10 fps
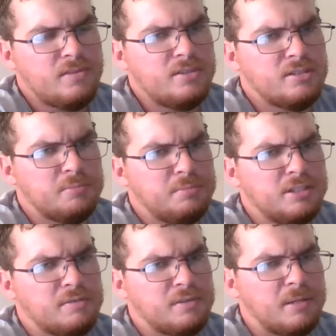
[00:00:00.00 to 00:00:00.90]
So
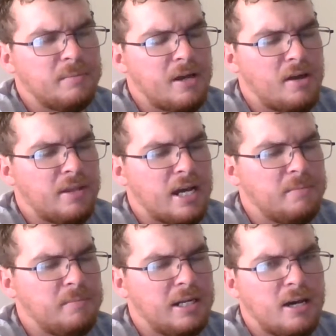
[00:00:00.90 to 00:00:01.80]
please forgive me on that.
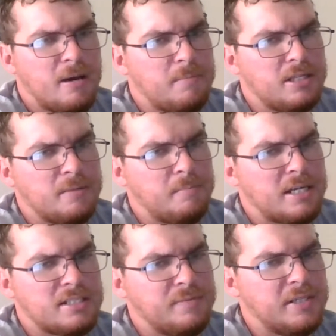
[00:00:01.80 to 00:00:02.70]
It may not be the
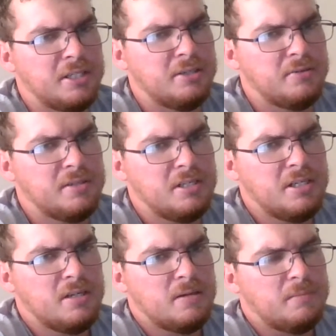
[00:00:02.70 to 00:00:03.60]
best video,
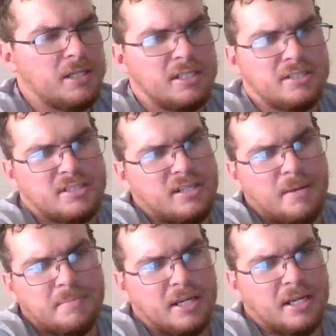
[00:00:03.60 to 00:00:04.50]
but it's
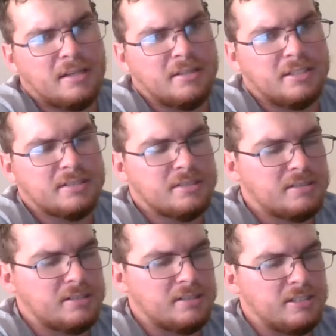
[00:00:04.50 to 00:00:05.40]
something at
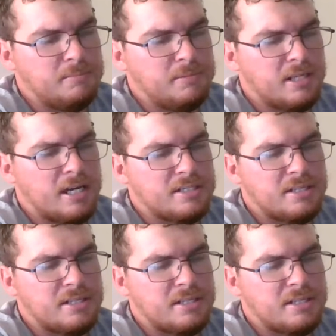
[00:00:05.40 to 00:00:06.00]
least to keep you guys